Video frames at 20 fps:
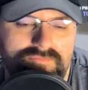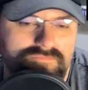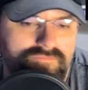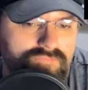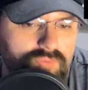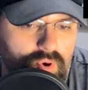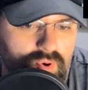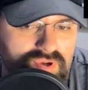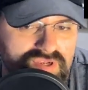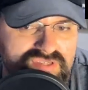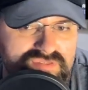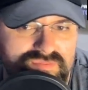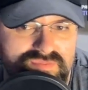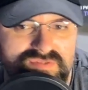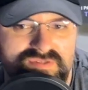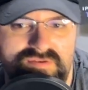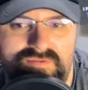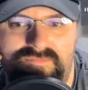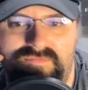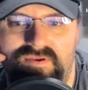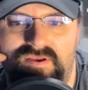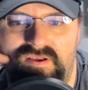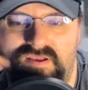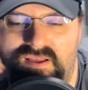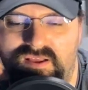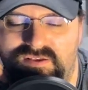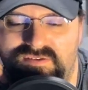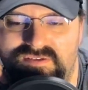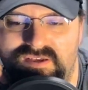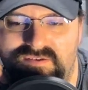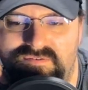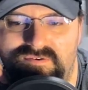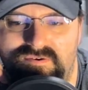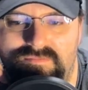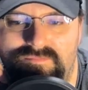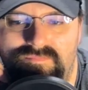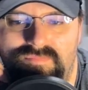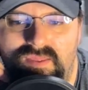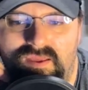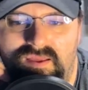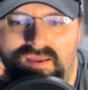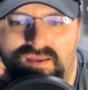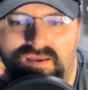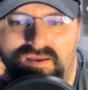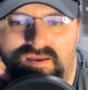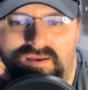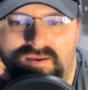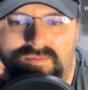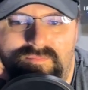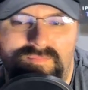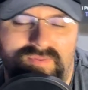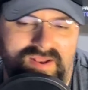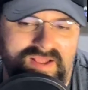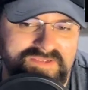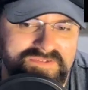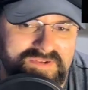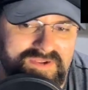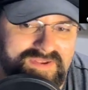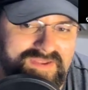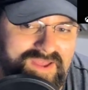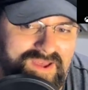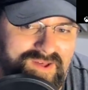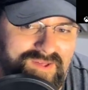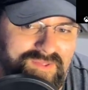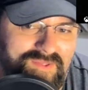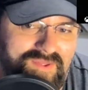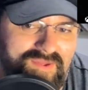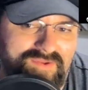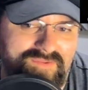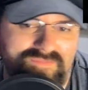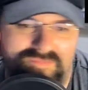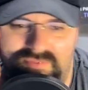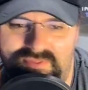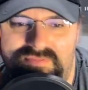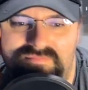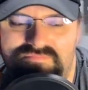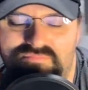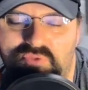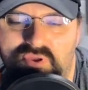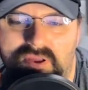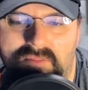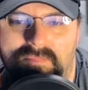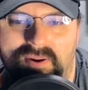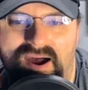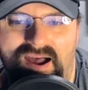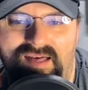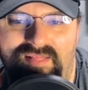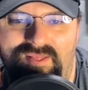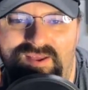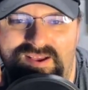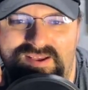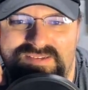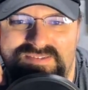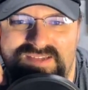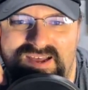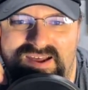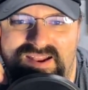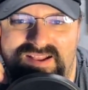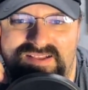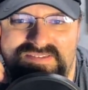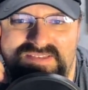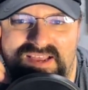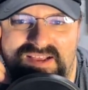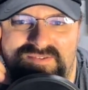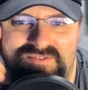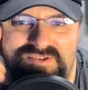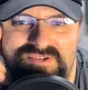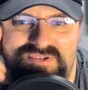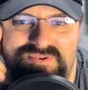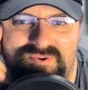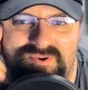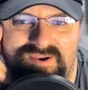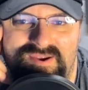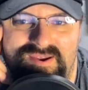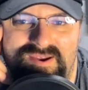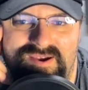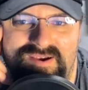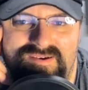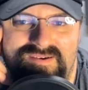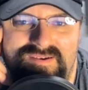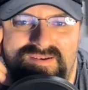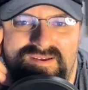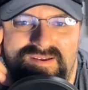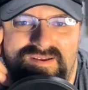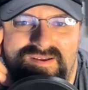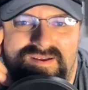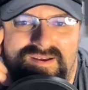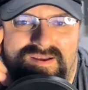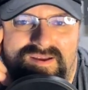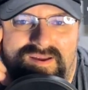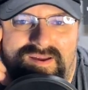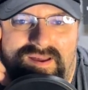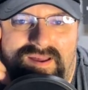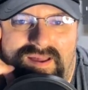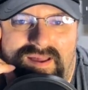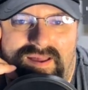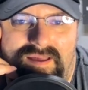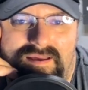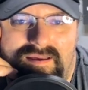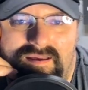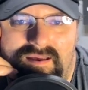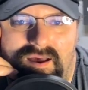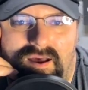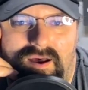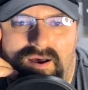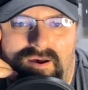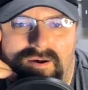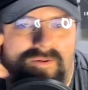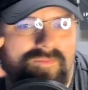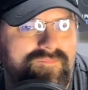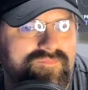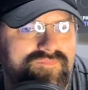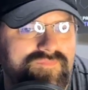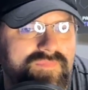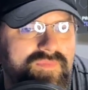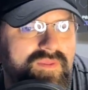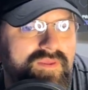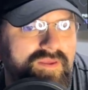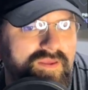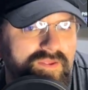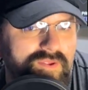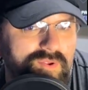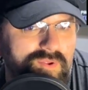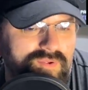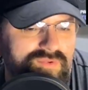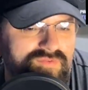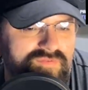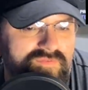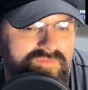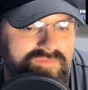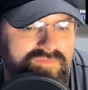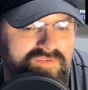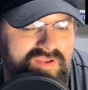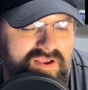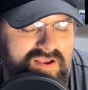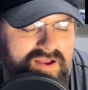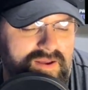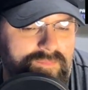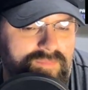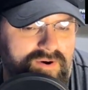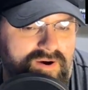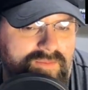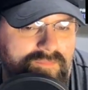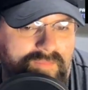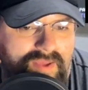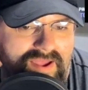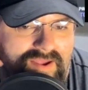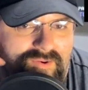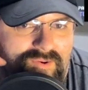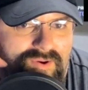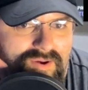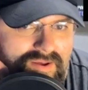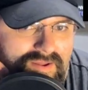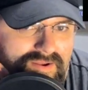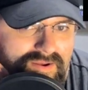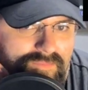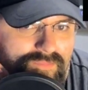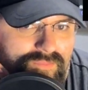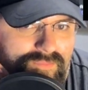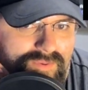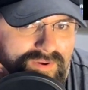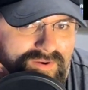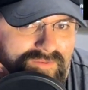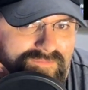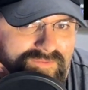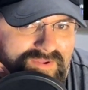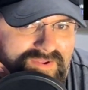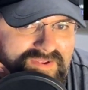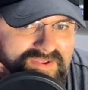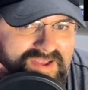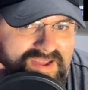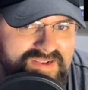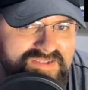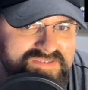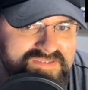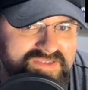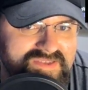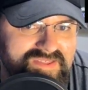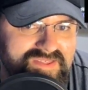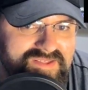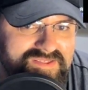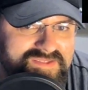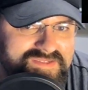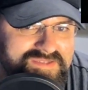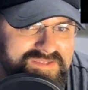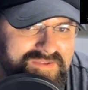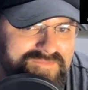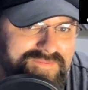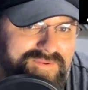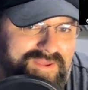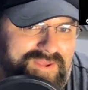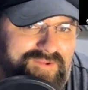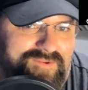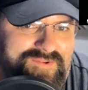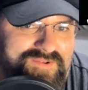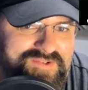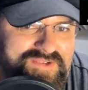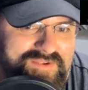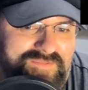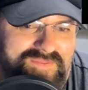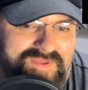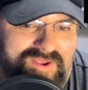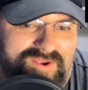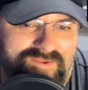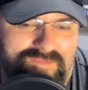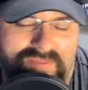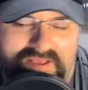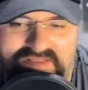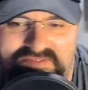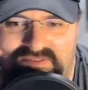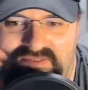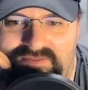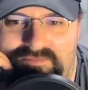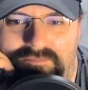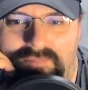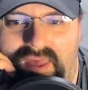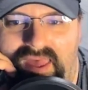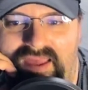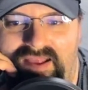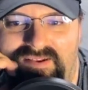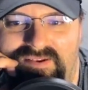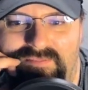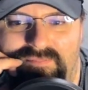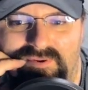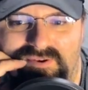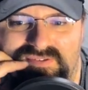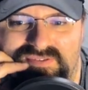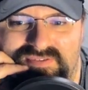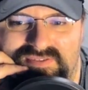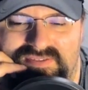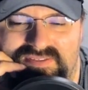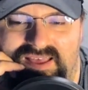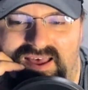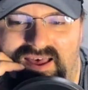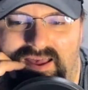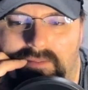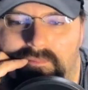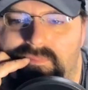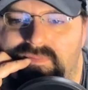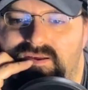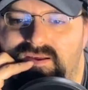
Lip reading: OS specific, etc. But as you can tell, the compiling is not exactly short here. You can check up on Mango HUD up above. You can kind of see that the CPU and GPU are basically pegged most of the time.